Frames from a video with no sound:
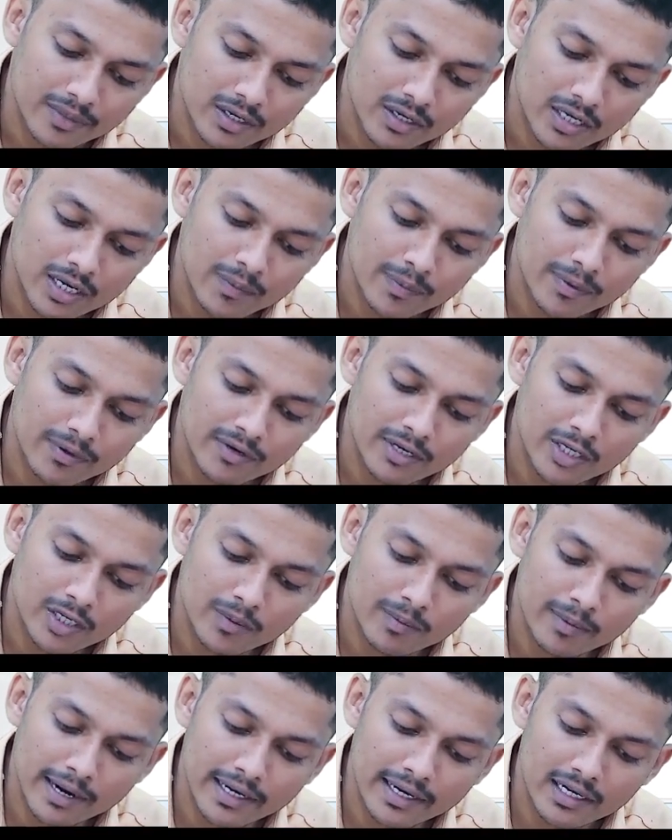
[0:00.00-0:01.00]
okay, preventive
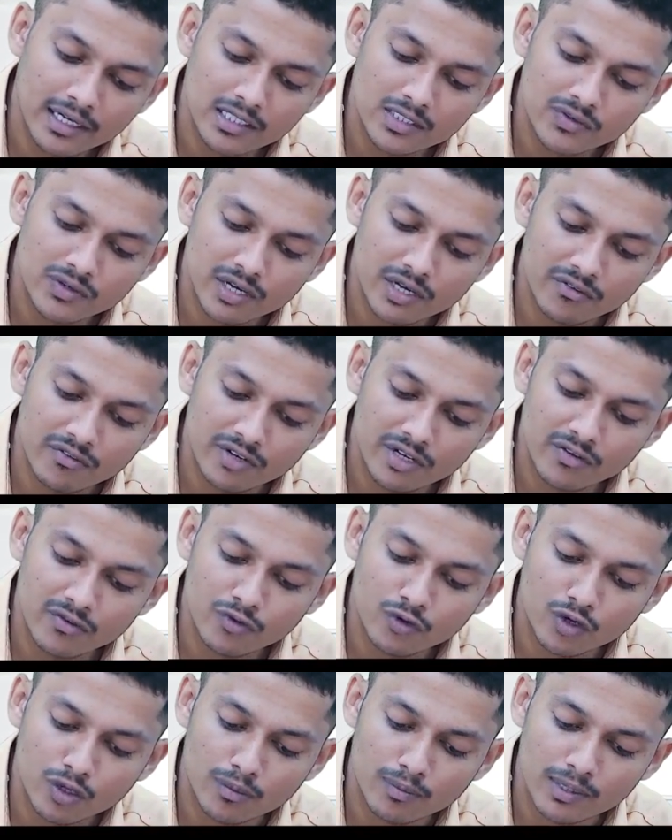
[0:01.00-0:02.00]
maintenance for every
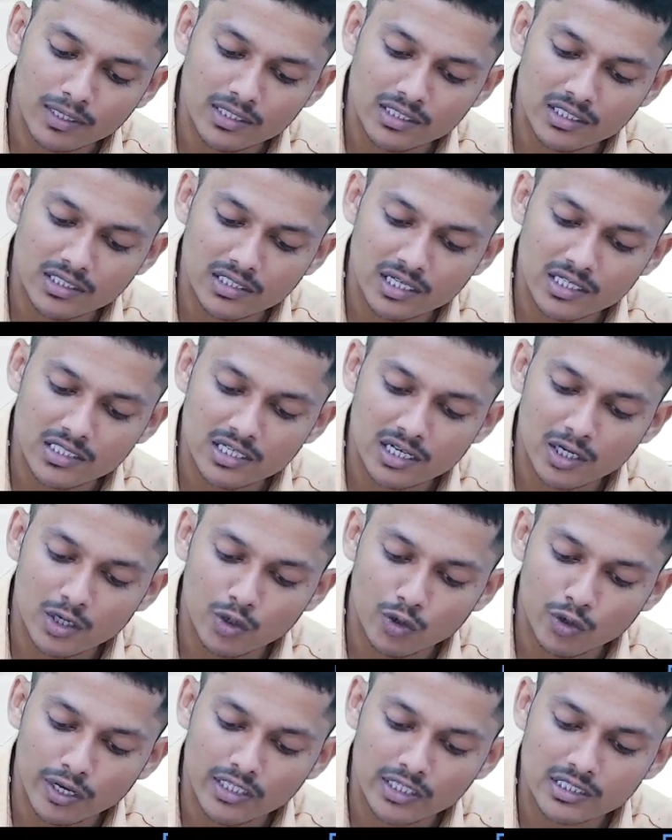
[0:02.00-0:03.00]
4 months results in a
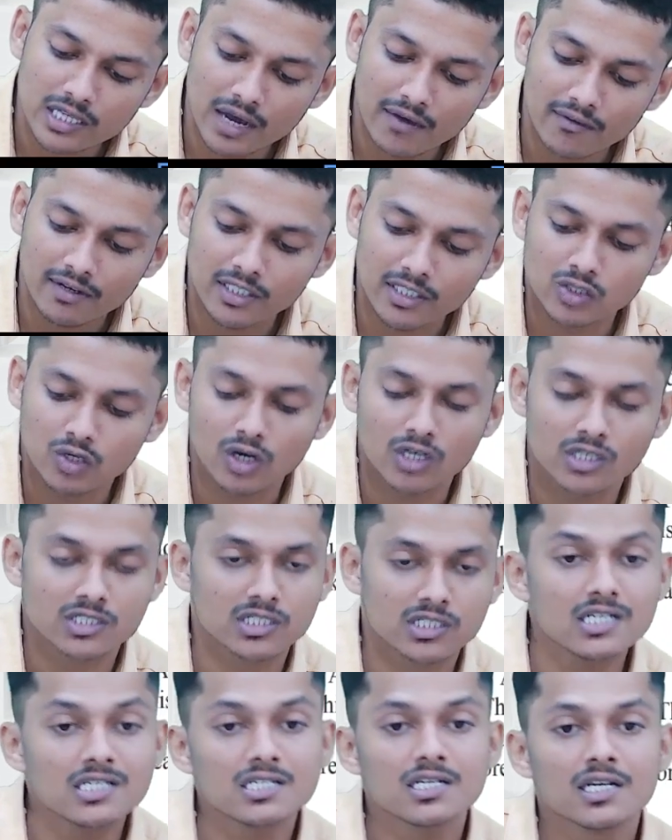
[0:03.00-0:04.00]
lowest average cost
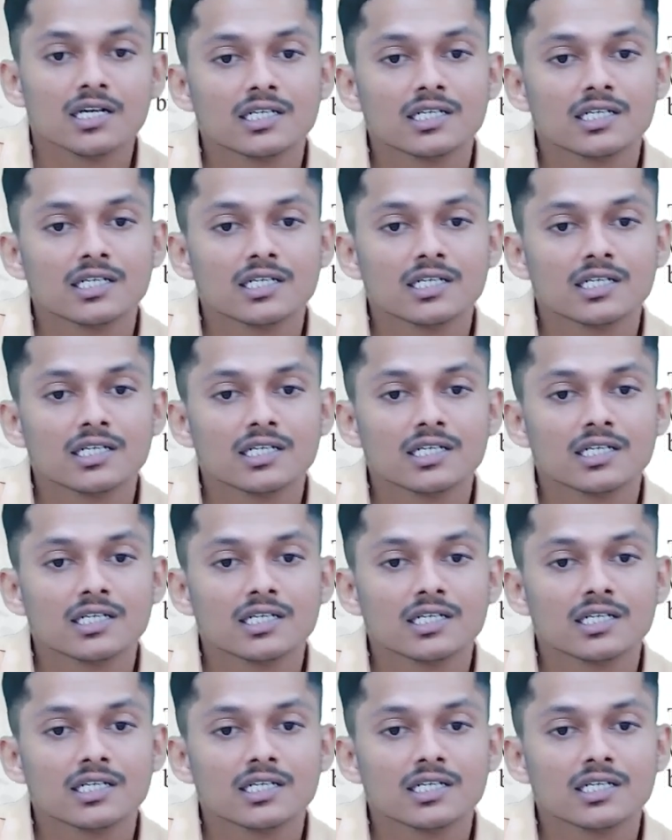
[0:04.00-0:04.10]
is